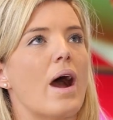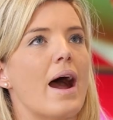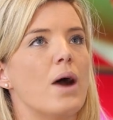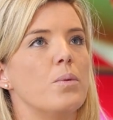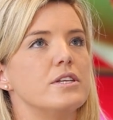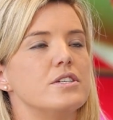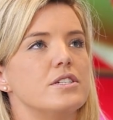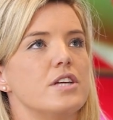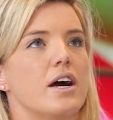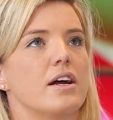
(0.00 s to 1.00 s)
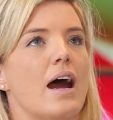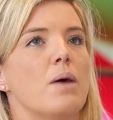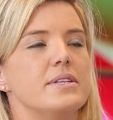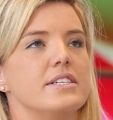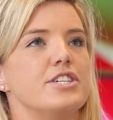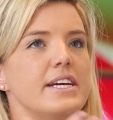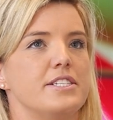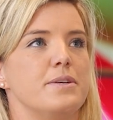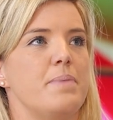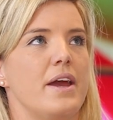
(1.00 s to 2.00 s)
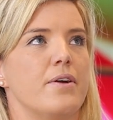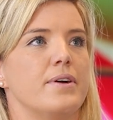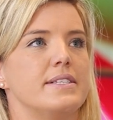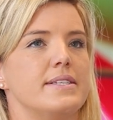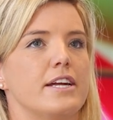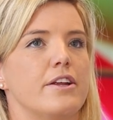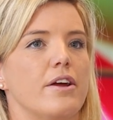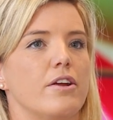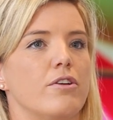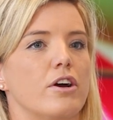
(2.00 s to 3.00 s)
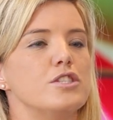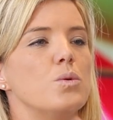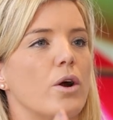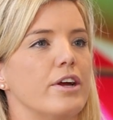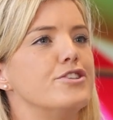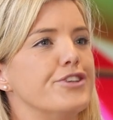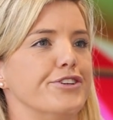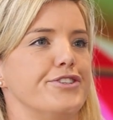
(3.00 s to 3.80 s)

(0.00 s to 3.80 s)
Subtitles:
I would suggest to parents that not to worry too